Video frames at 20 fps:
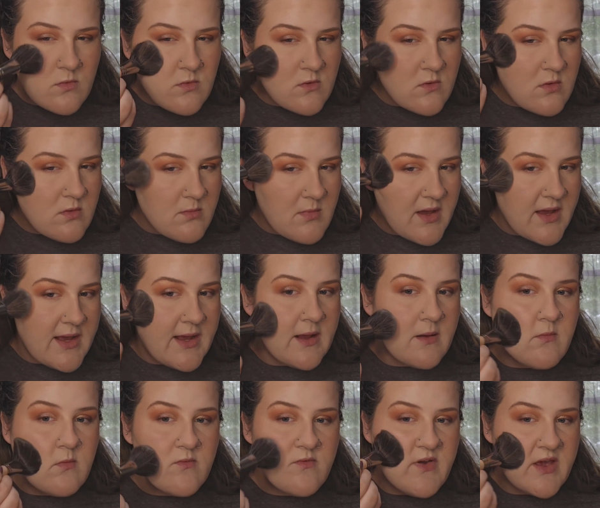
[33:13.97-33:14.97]
to my
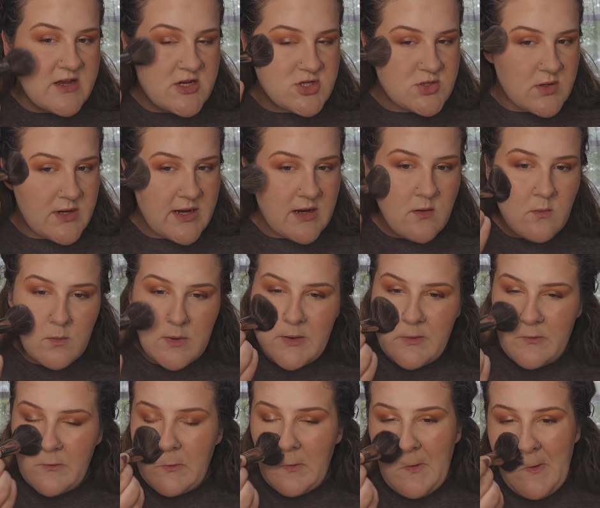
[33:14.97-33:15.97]
facial hair,
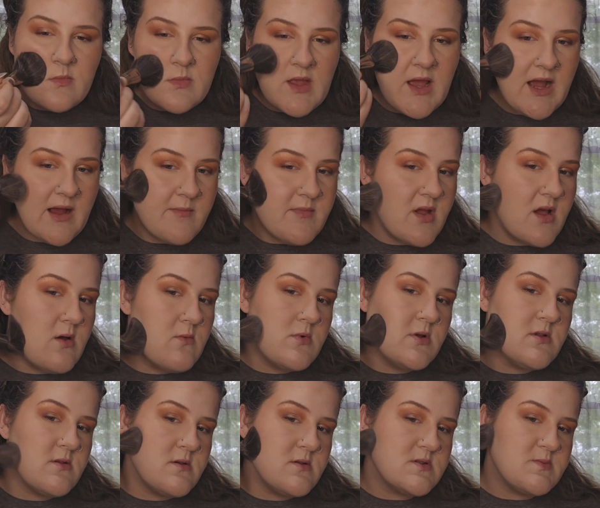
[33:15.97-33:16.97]
which I'm not
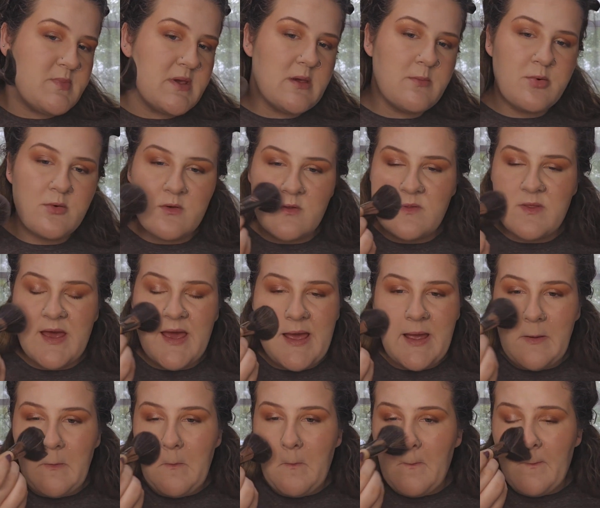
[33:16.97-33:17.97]
one of those people
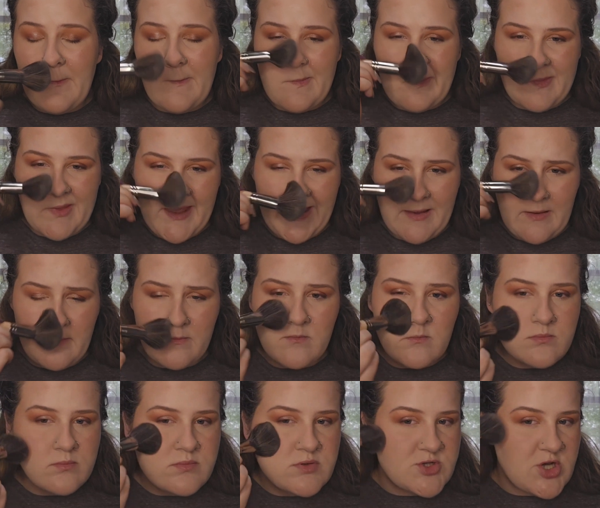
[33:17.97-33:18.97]
that like
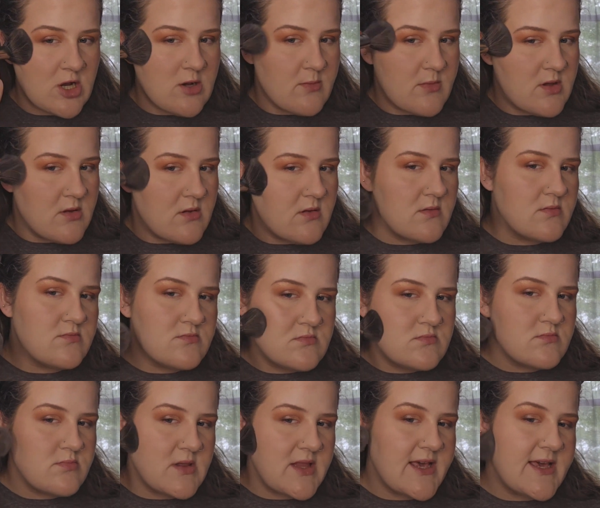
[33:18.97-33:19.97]
derma
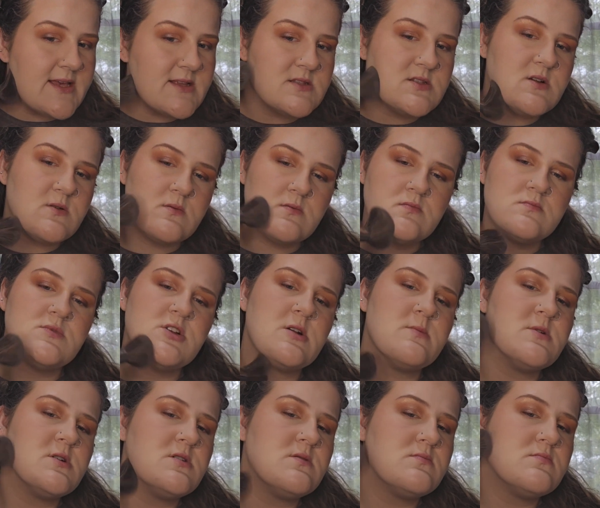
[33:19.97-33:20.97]
blades or
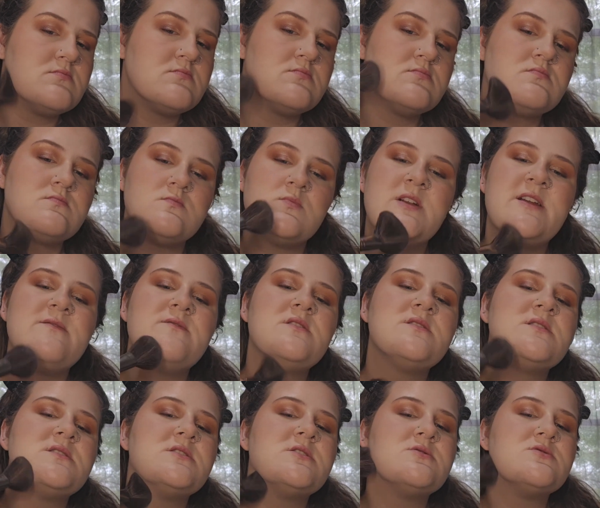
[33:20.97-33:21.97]
derma, whatever
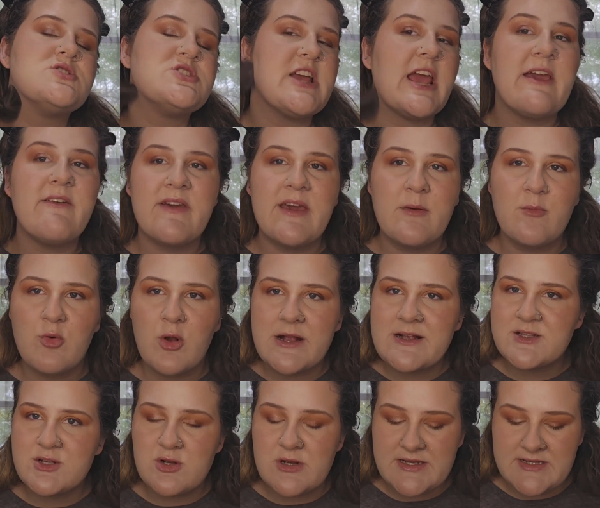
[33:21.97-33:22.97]
the little shaving
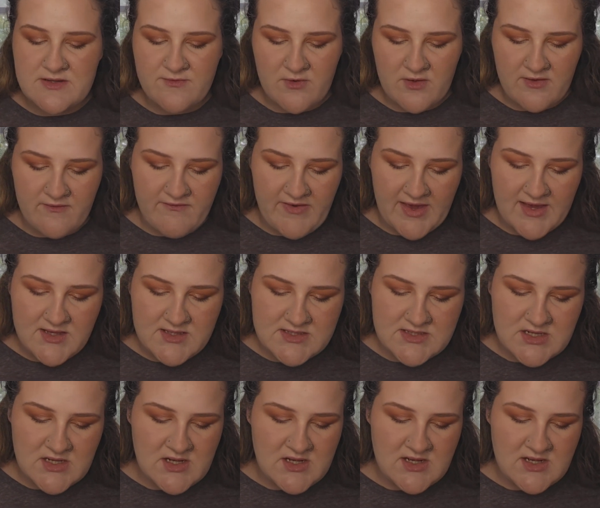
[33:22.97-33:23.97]
razor is for the face.